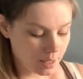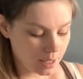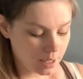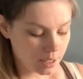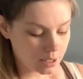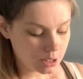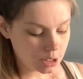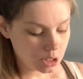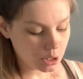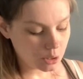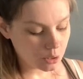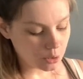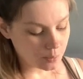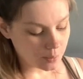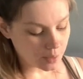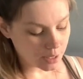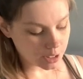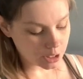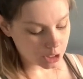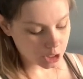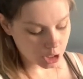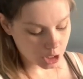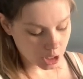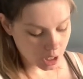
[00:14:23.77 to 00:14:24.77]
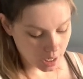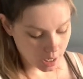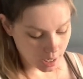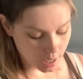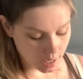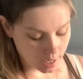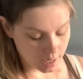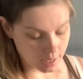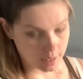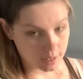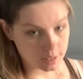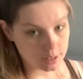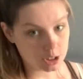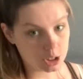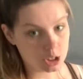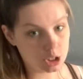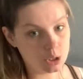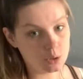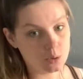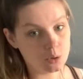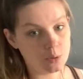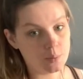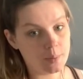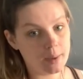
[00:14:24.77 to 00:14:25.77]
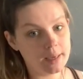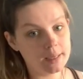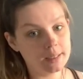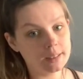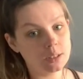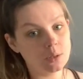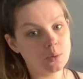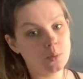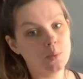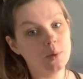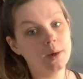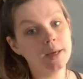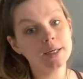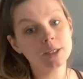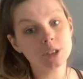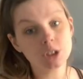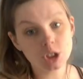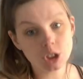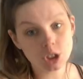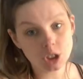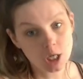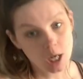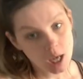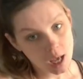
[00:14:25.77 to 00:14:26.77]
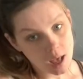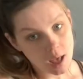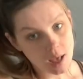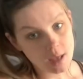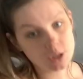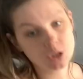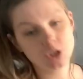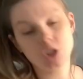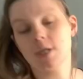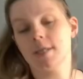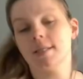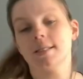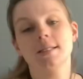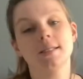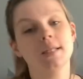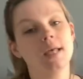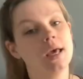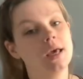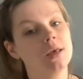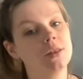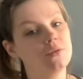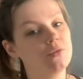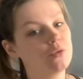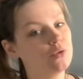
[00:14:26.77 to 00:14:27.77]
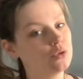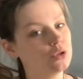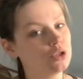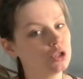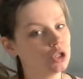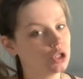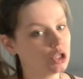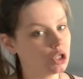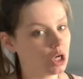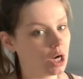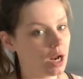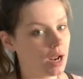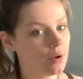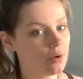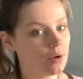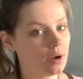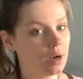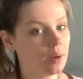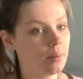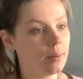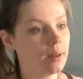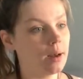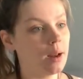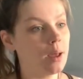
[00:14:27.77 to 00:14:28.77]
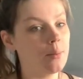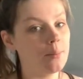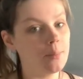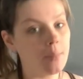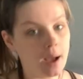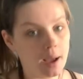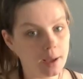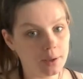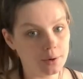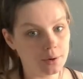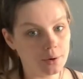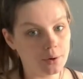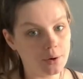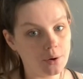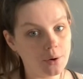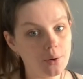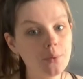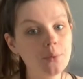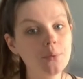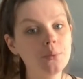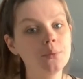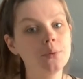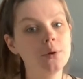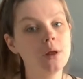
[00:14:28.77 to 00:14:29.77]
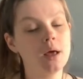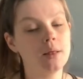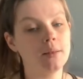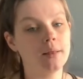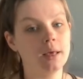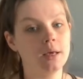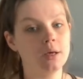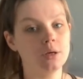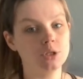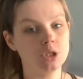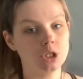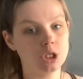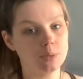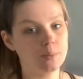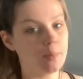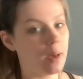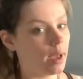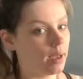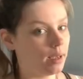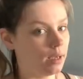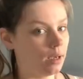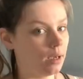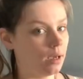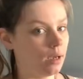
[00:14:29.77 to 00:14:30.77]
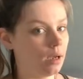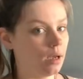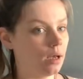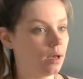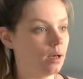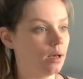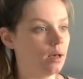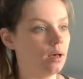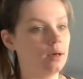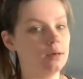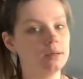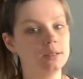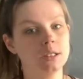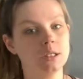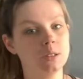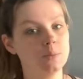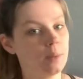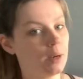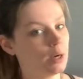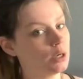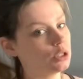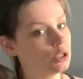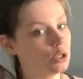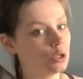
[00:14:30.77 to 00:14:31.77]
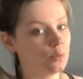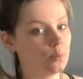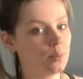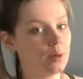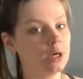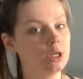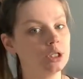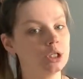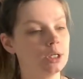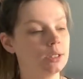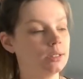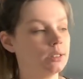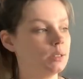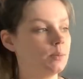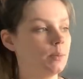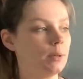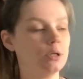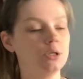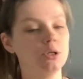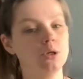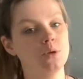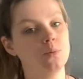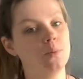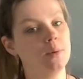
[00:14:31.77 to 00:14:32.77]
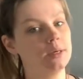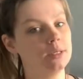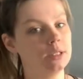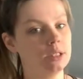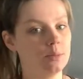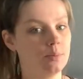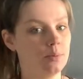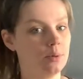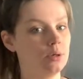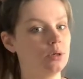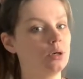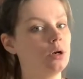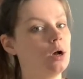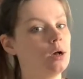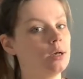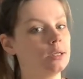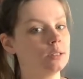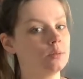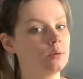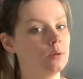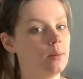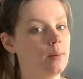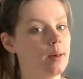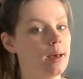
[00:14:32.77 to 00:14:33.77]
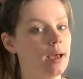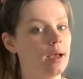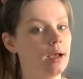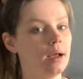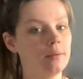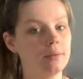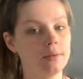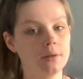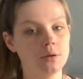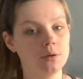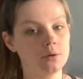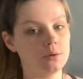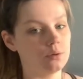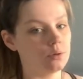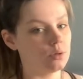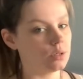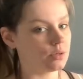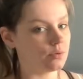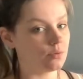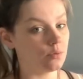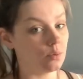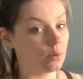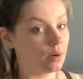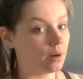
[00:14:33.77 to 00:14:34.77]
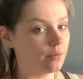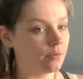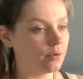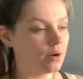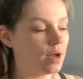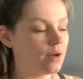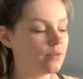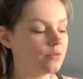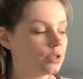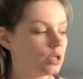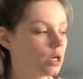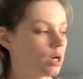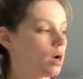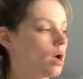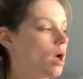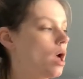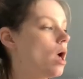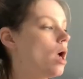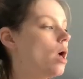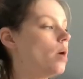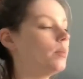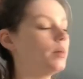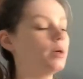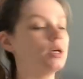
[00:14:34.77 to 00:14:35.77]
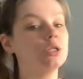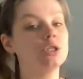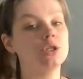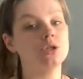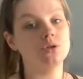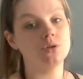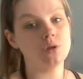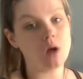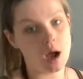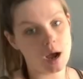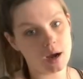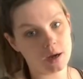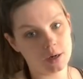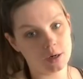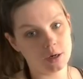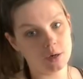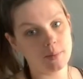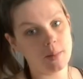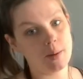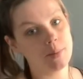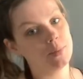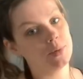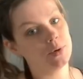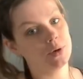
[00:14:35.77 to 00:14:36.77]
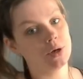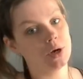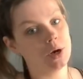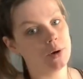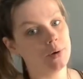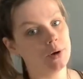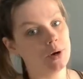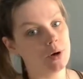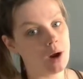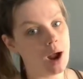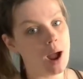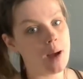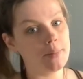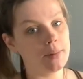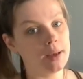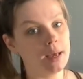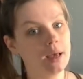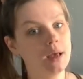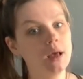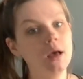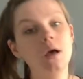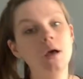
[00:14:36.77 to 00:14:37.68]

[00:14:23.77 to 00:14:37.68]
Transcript: Toothbrush and toothpaste, which, just like the phone charger, I'd recommend buying your own, like just buying a spare toothbrush and spare toothpaste to put in your hospital bag, and then you can use it for whatever after, because you're not going to remember to go and grab it